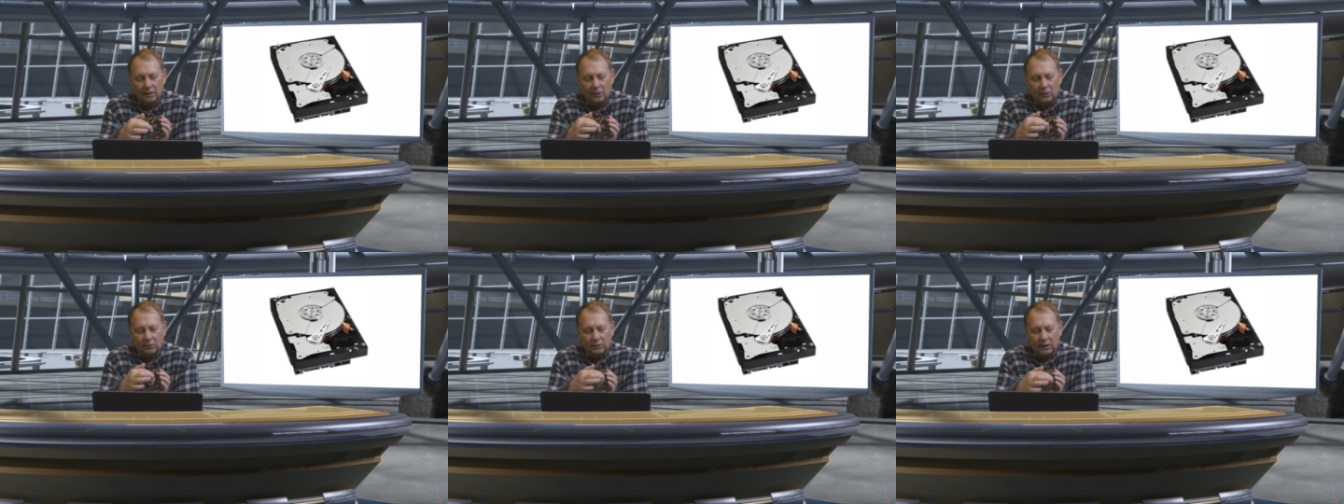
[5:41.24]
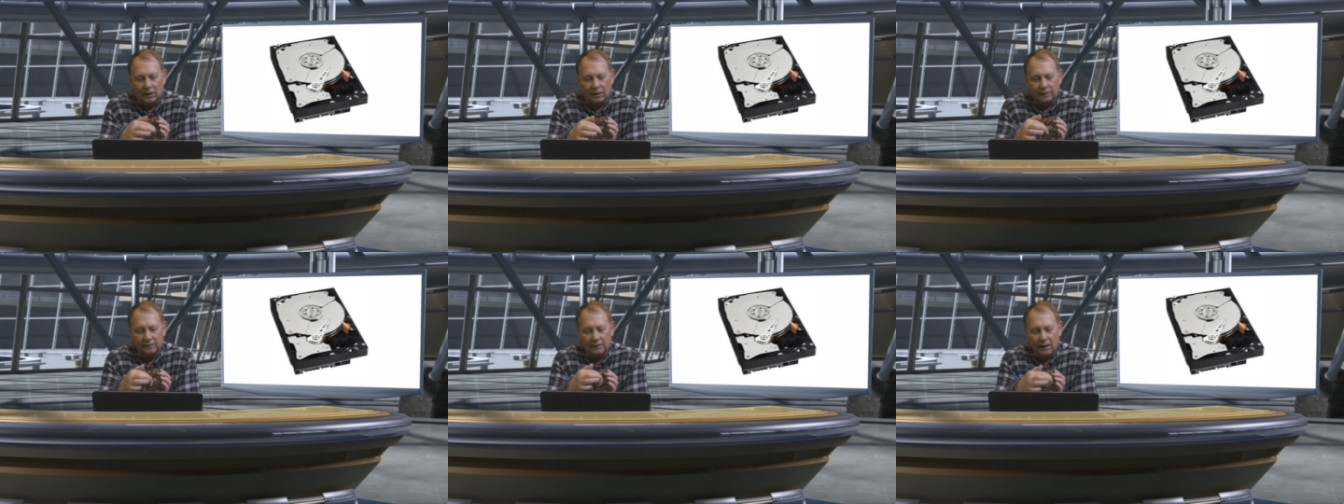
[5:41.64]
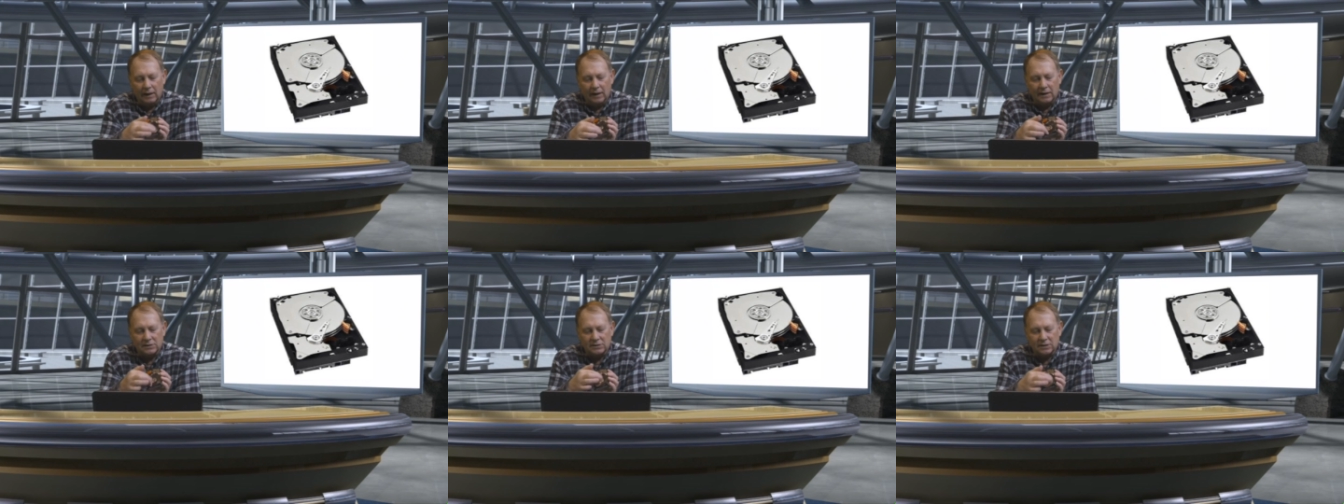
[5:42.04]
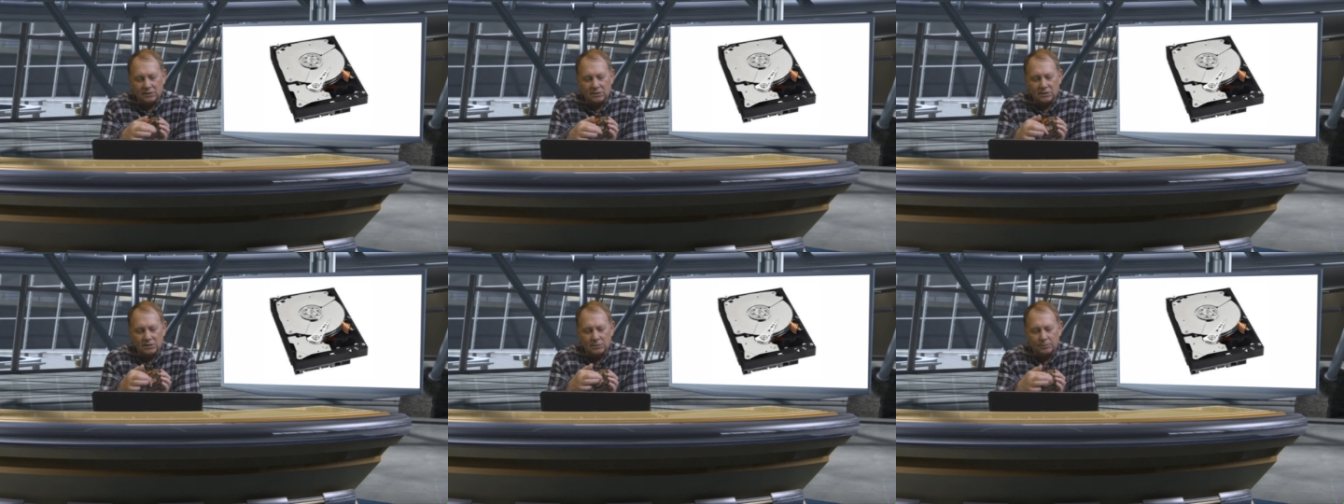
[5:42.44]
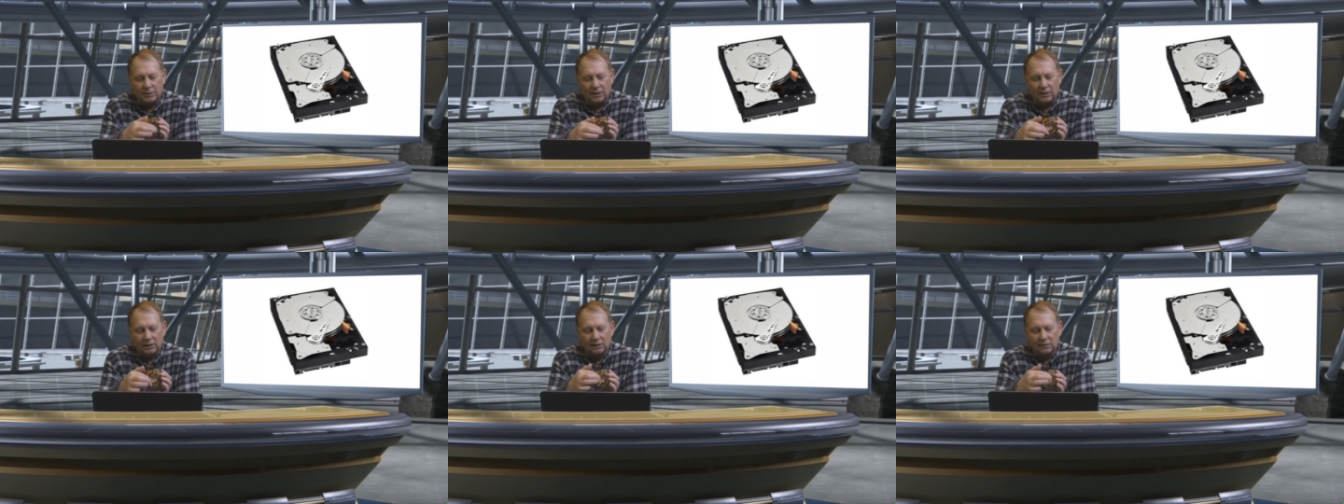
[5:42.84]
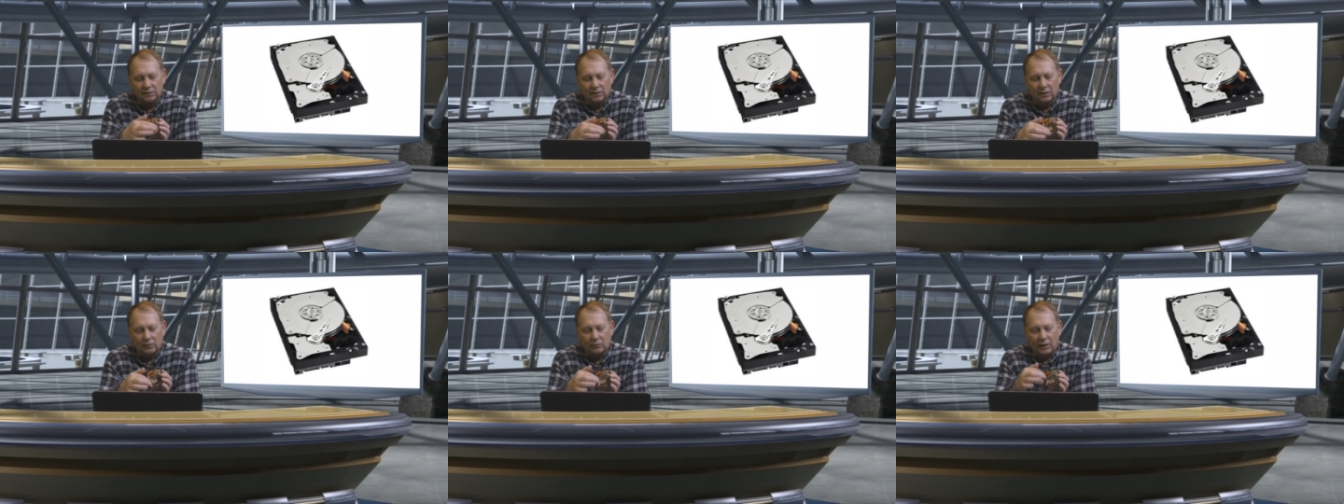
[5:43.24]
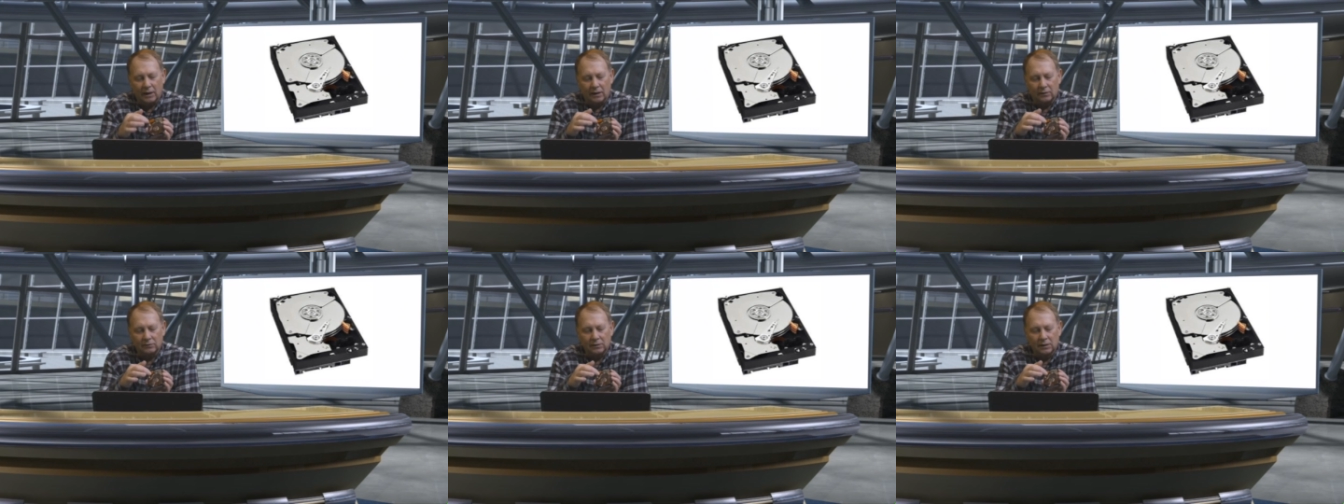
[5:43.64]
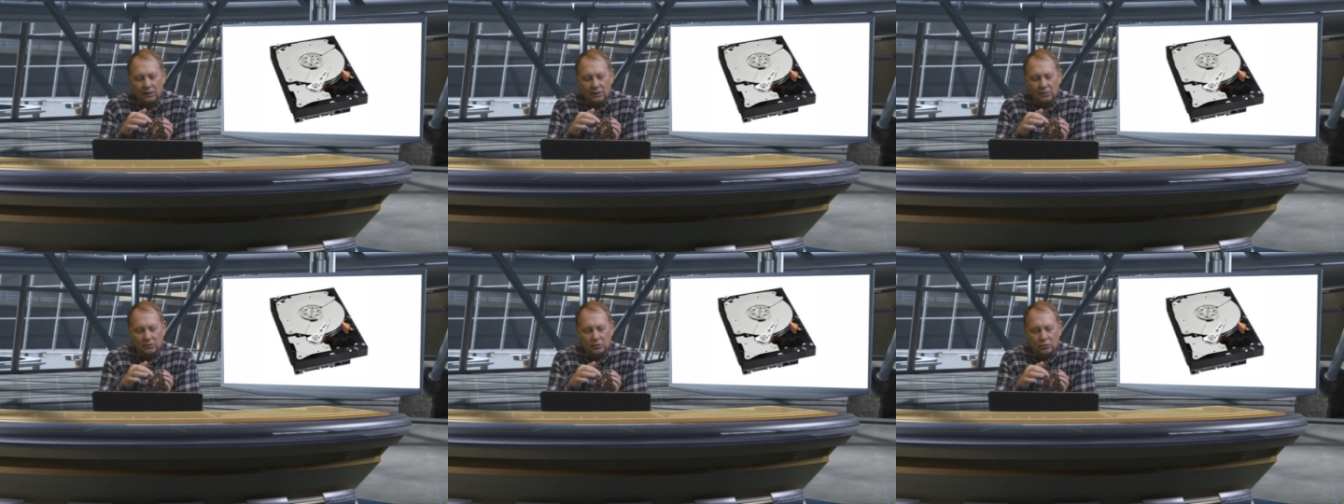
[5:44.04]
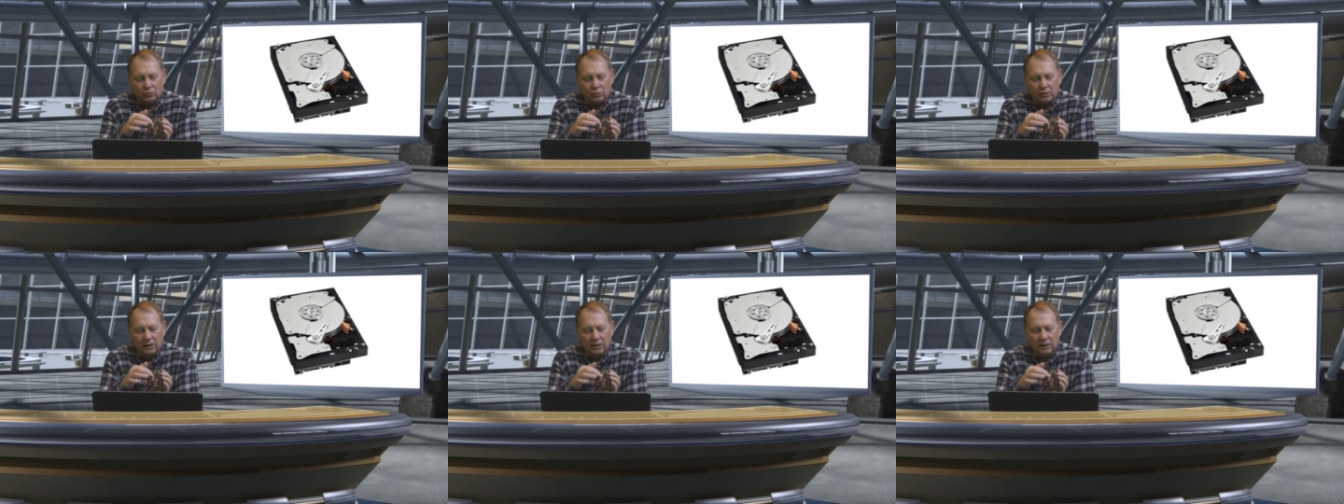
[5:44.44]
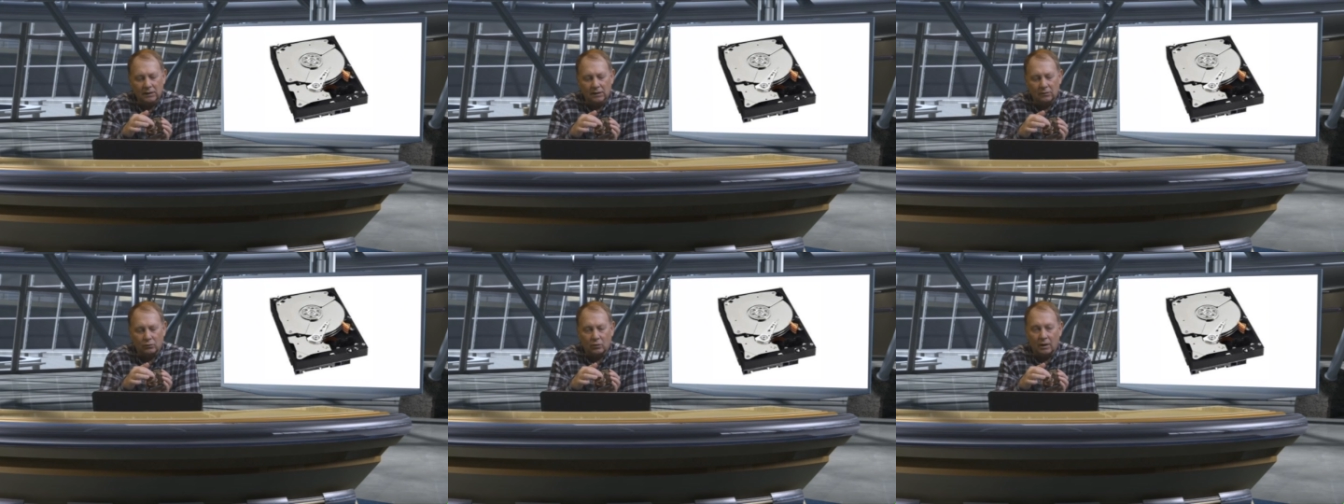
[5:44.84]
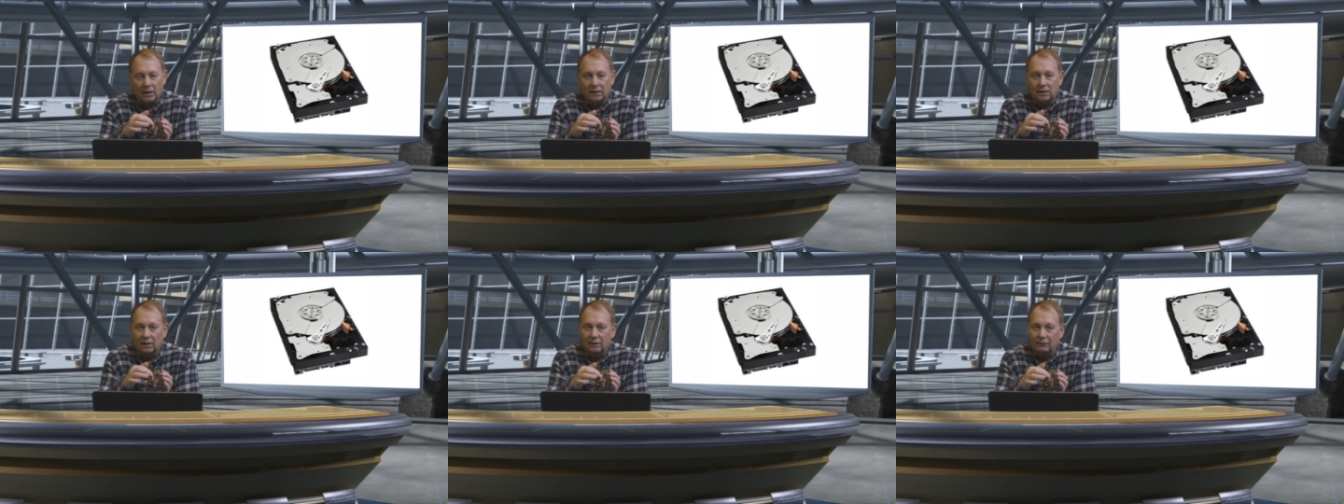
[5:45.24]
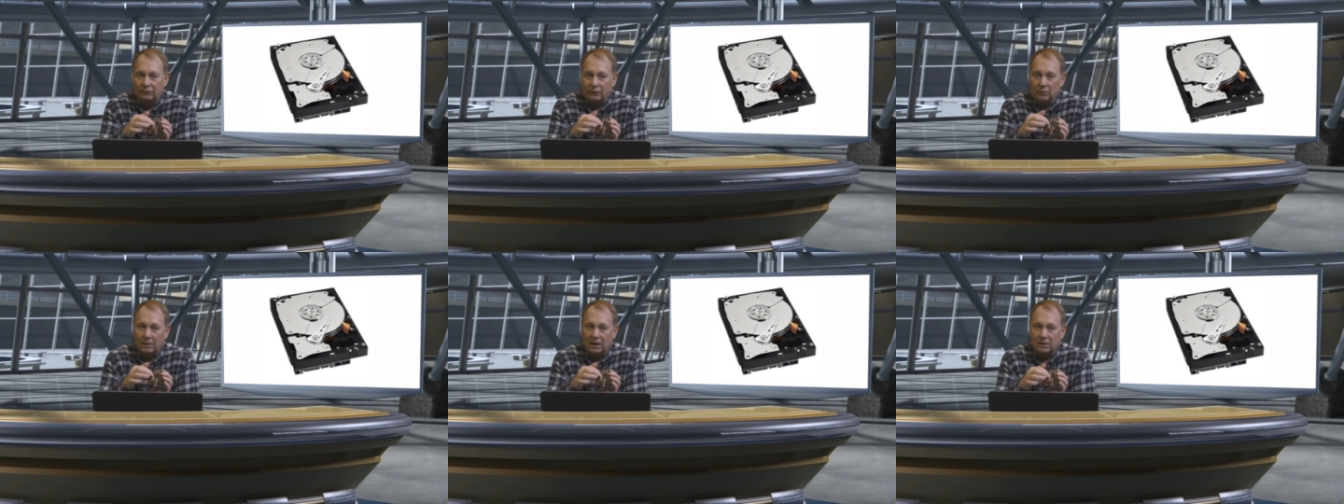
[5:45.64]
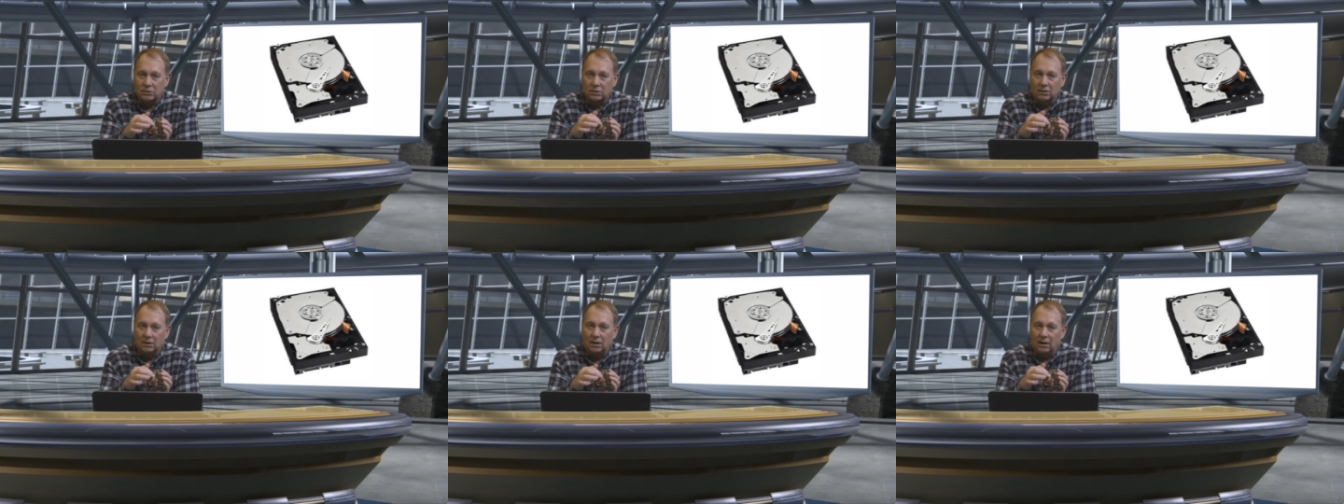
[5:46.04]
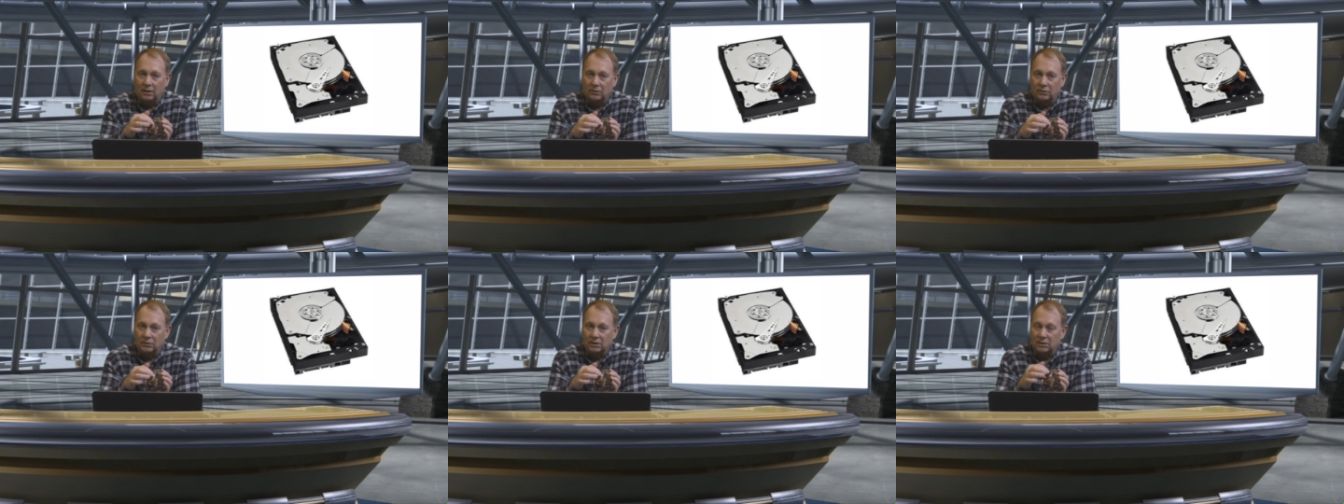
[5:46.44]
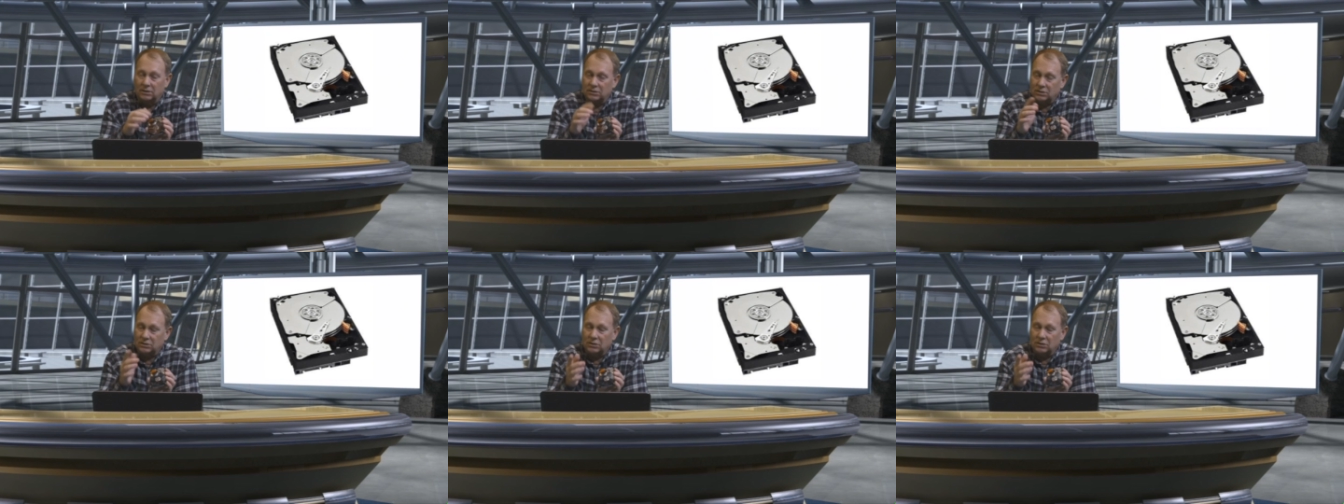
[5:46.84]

okay, as this is spinning around to read and write information on our disk.